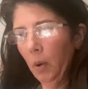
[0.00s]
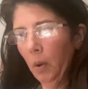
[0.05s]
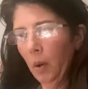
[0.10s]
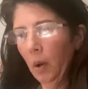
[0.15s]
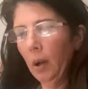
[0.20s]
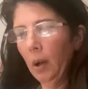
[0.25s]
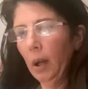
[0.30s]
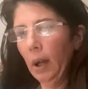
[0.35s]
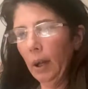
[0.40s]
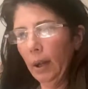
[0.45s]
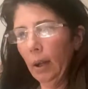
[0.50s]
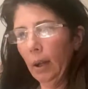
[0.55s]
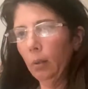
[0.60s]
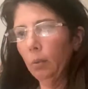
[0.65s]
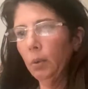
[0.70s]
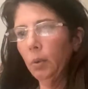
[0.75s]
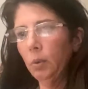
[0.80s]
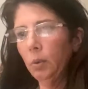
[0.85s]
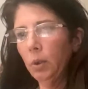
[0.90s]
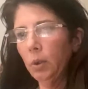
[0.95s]
Yeah, that
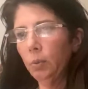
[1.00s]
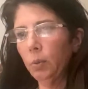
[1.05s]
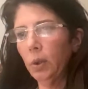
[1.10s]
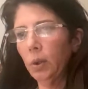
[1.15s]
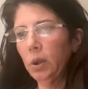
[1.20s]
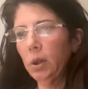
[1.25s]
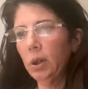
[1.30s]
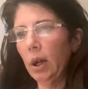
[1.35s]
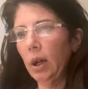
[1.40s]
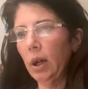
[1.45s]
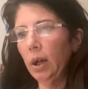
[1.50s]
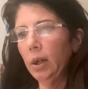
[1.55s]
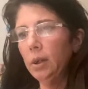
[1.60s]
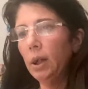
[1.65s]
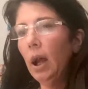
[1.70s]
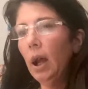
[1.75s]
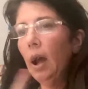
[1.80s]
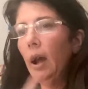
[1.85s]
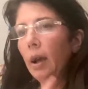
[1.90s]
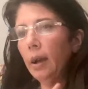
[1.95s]
one was for Dawn's.
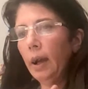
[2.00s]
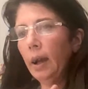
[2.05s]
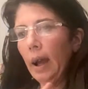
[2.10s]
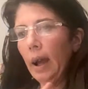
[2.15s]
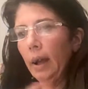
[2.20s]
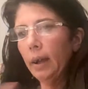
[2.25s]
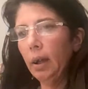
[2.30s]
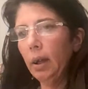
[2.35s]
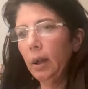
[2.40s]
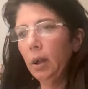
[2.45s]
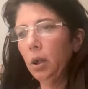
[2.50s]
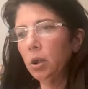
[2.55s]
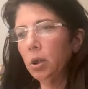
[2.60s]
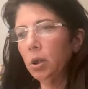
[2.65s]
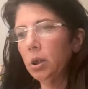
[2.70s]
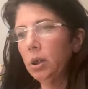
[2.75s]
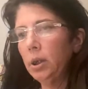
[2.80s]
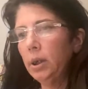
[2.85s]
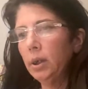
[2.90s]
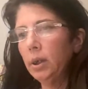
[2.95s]
Kathy, you're
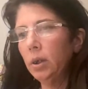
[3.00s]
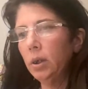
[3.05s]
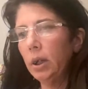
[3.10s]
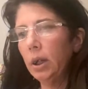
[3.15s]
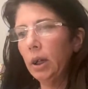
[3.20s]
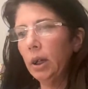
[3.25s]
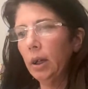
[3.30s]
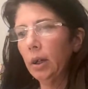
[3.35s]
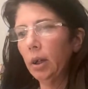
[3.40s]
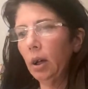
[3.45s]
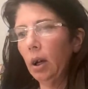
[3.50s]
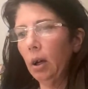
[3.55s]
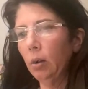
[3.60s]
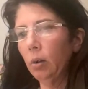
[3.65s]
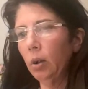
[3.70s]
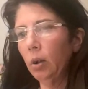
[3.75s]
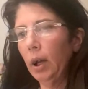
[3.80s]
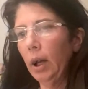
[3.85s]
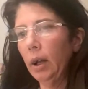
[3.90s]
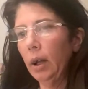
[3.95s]
still here. I'll
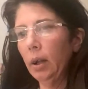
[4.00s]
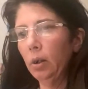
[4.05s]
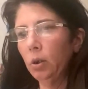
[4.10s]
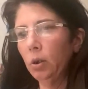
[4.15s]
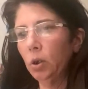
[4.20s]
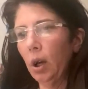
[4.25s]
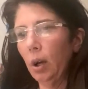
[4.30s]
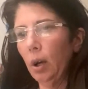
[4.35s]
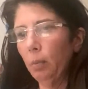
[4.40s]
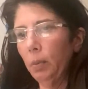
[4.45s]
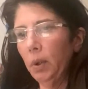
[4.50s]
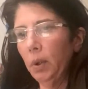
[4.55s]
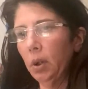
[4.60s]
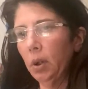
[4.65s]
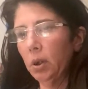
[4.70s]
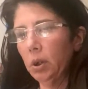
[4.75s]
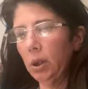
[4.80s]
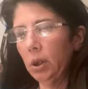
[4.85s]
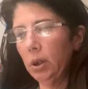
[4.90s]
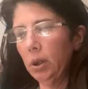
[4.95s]
go ahead and drop
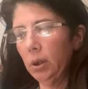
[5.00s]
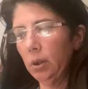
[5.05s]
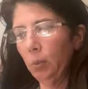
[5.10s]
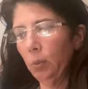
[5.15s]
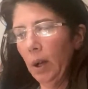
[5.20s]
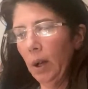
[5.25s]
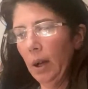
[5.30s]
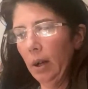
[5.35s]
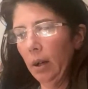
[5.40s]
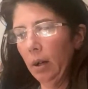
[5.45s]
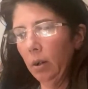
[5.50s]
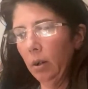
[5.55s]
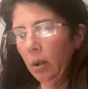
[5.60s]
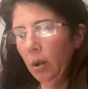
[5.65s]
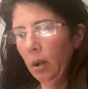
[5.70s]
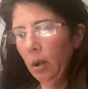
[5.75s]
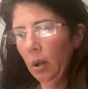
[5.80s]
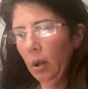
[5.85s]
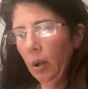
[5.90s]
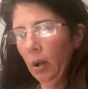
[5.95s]
yours as well.
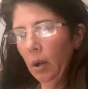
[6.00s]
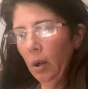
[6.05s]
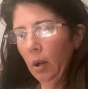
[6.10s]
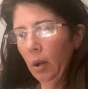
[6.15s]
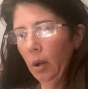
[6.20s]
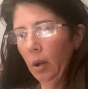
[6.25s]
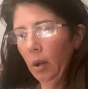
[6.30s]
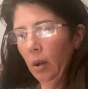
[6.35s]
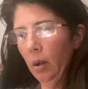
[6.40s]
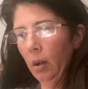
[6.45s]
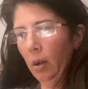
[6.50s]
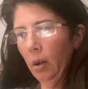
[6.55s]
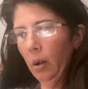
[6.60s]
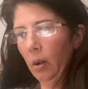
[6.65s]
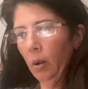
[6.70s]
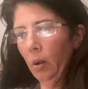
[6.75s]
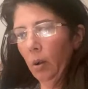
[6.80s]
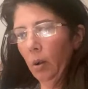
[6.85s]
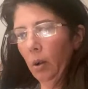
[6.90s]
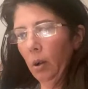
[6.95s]

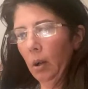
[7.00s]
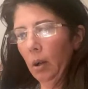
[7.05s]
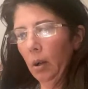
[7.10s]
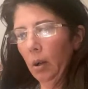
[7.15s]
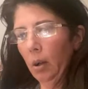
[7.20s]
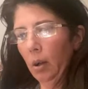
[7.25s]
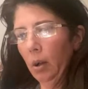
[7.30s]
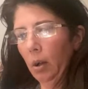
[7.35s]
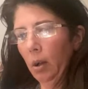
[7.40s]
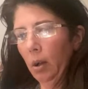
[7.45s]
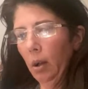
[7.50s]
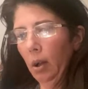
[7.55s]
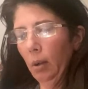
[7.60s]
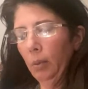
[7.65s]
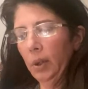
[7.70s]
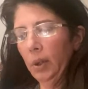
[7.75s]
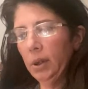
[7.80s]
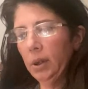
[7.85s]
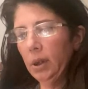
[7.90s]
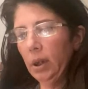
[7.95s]
Let
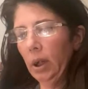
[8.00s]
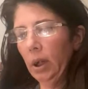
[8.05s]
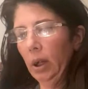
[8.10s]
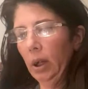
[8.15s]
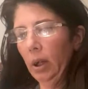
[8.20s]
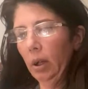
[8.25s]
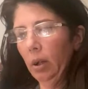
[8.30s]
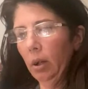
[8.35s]
me see.